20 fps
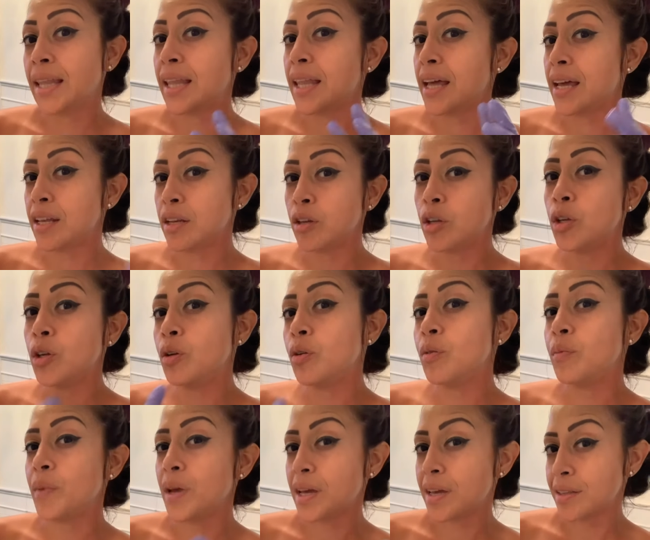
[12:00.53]
let you
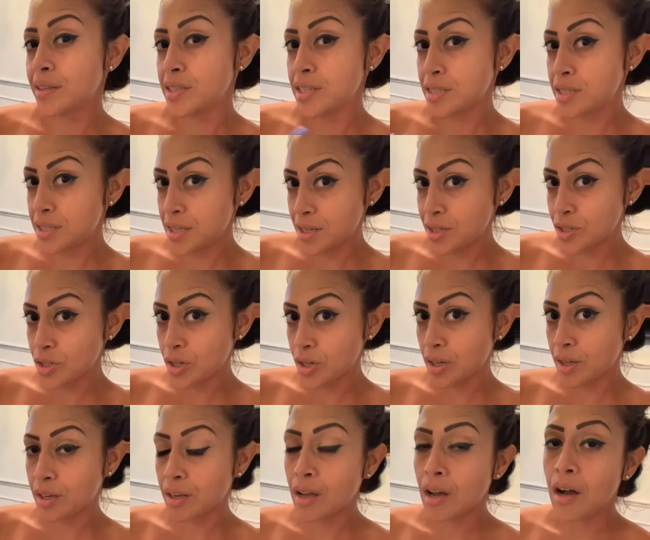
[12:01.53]
make a
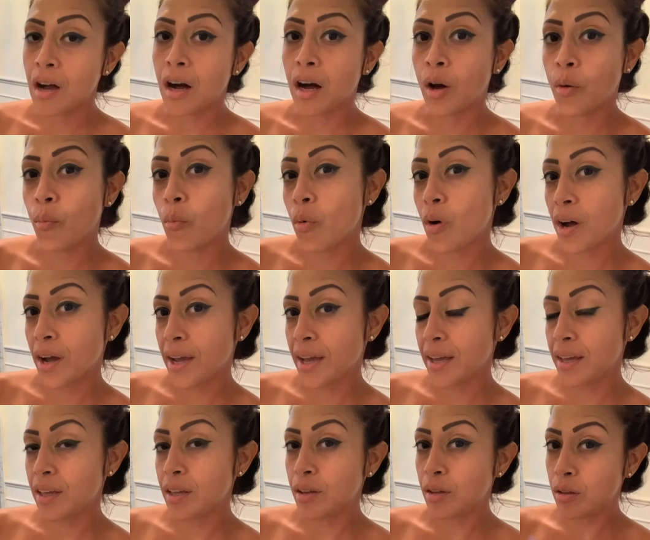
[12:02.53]
decision on
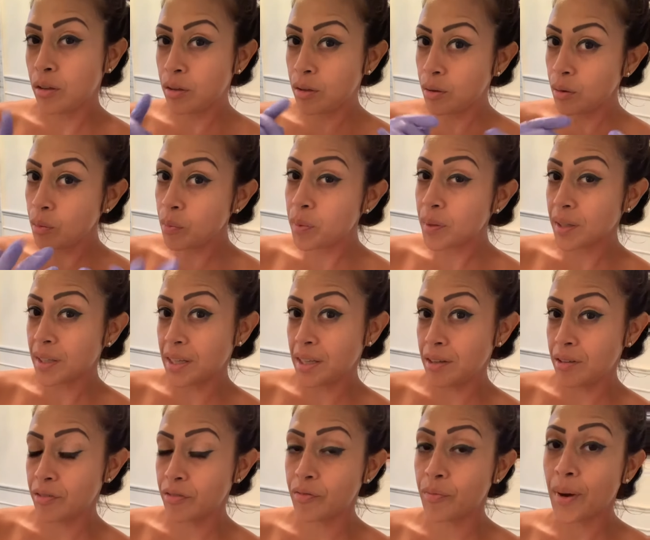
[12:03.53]
why you
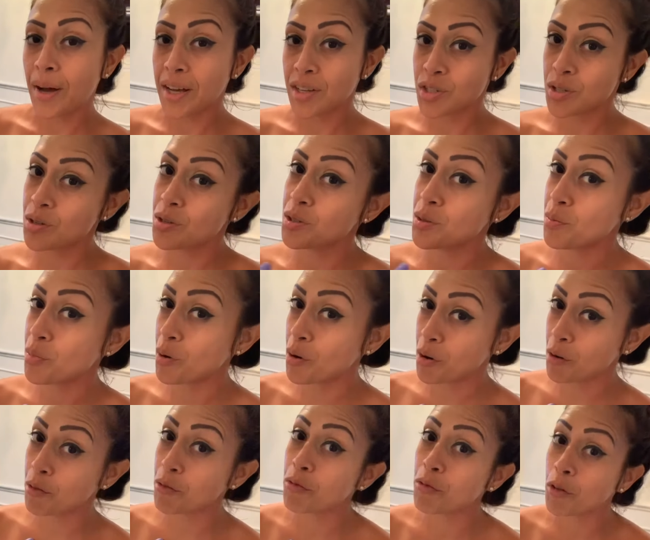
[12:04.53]
believe posture is
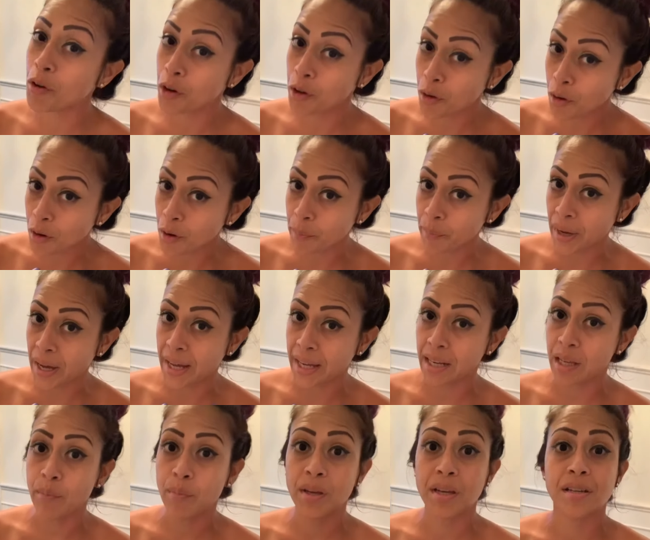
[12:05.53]
important for your
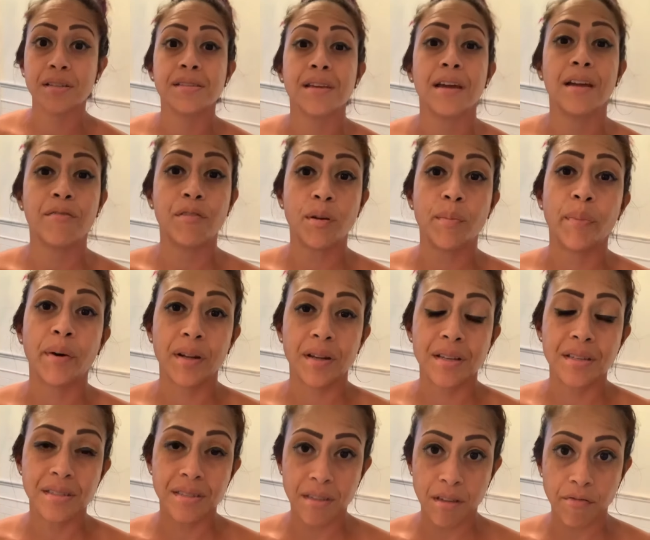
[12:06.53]
body, because everybody
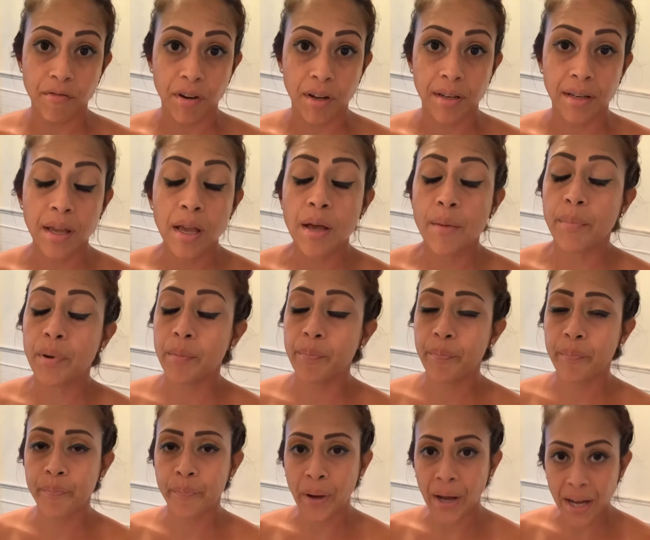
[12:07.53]
is different.
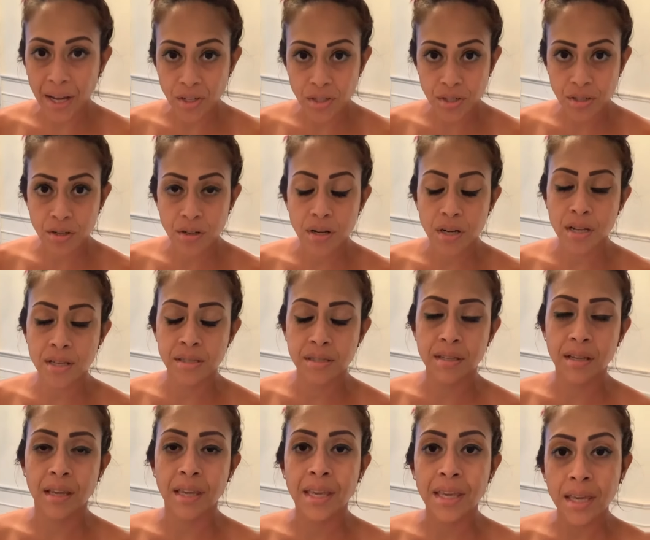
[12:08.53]
But posture is
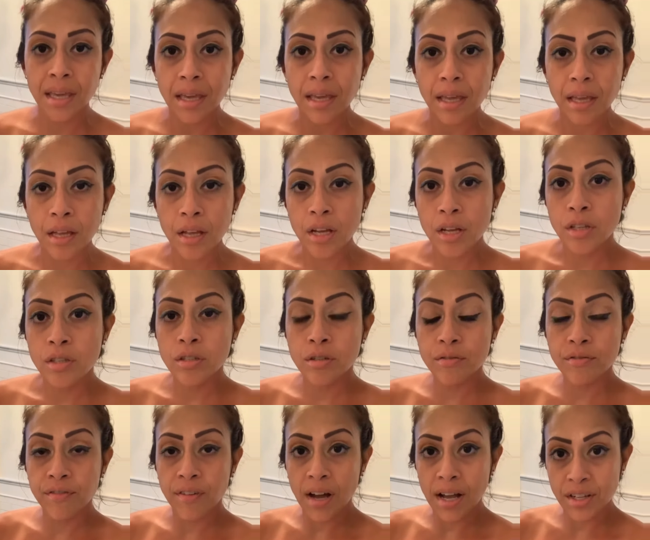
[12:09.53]
the key to
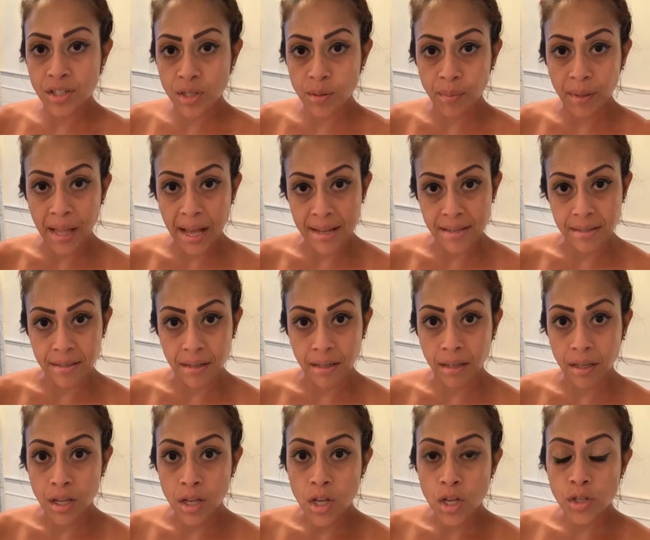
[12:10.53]
fasciablasting.
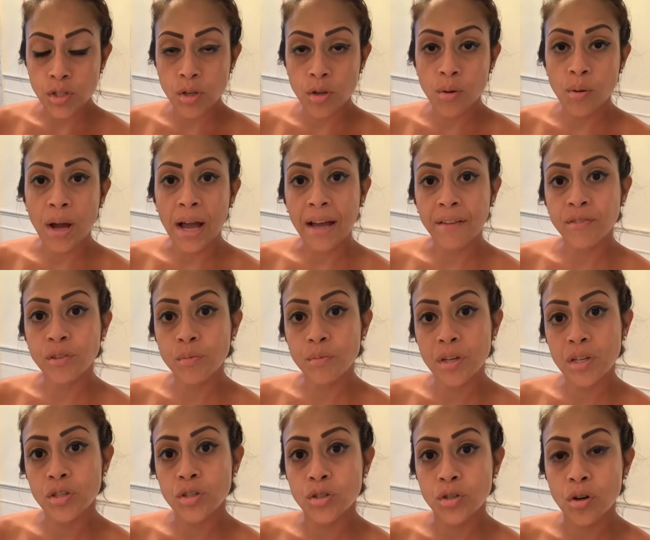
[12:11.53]
So you have to
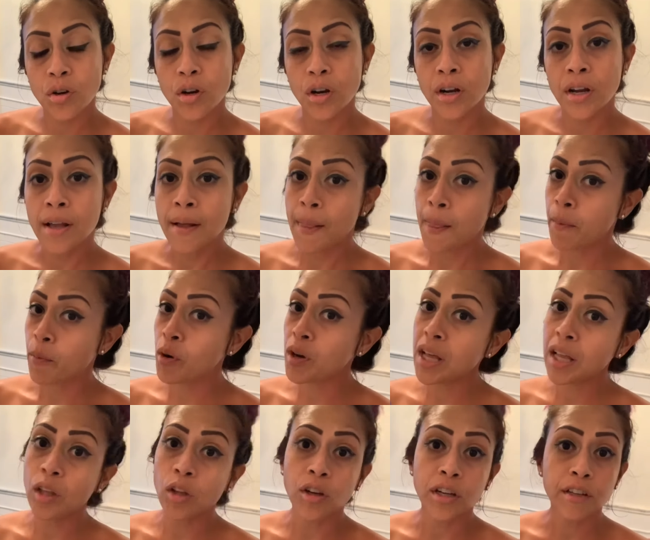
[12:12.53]
make sure, we're
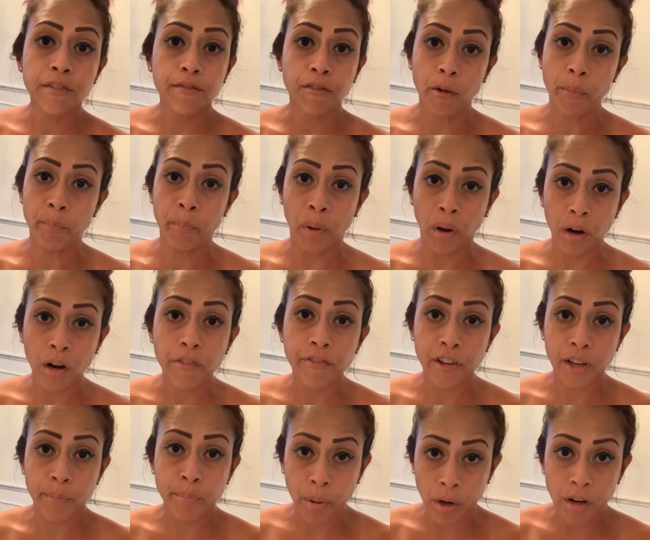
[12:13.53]
not looking for
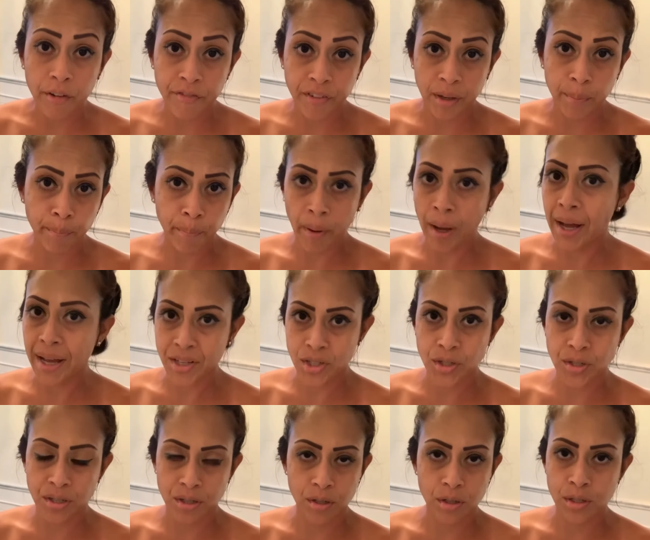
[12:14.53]
perfect
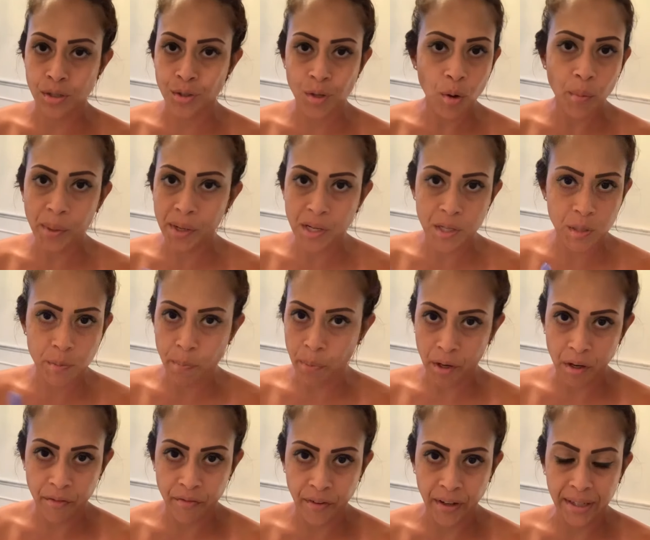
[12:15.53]
posture because nobody's
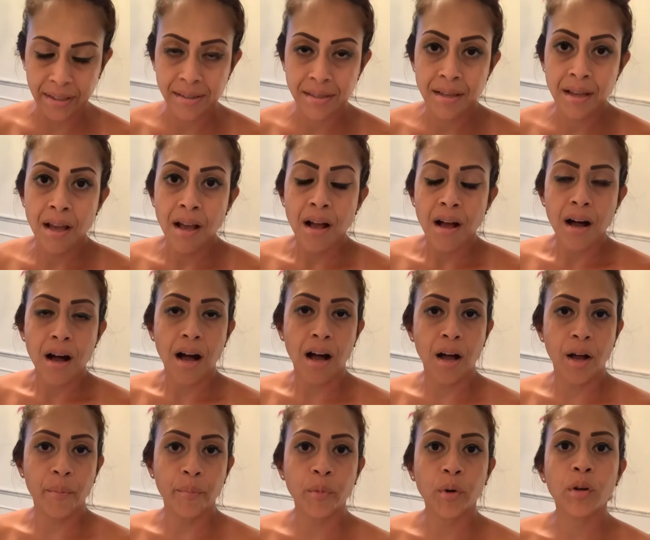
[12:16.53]
perfect.
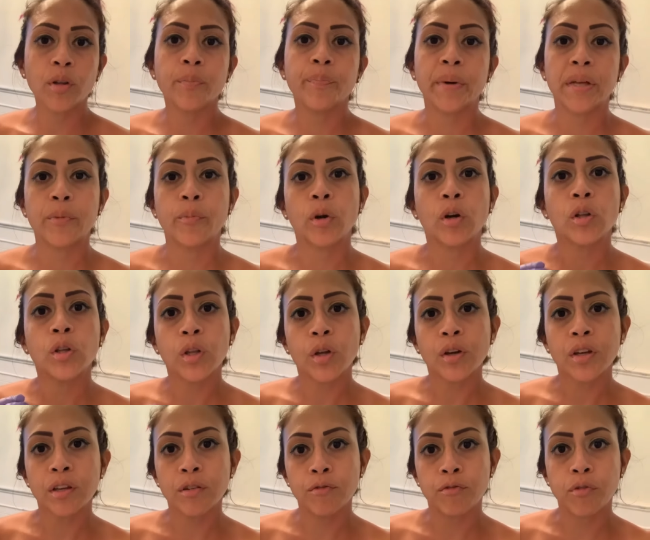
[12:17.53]
But we're
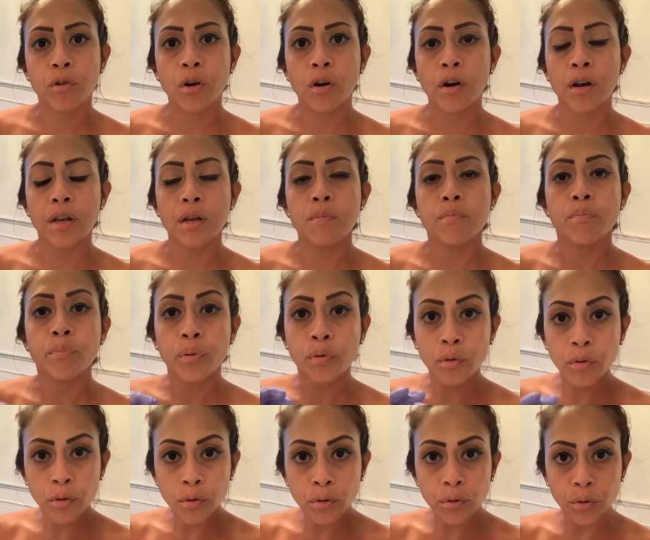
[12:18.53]
looking for an
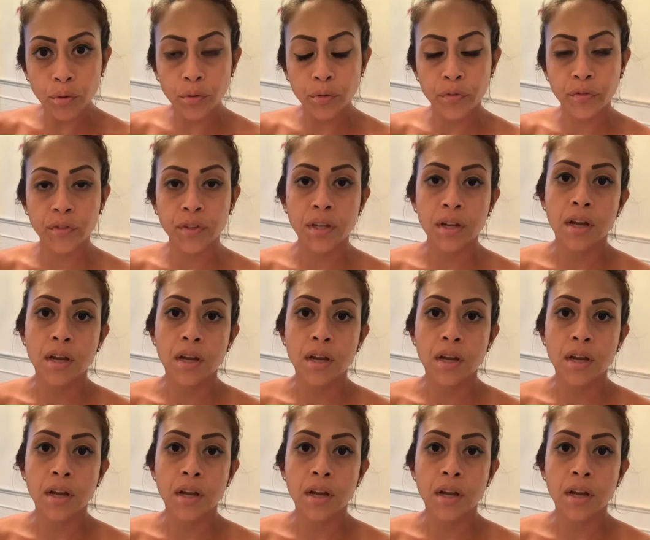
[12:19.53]
improved,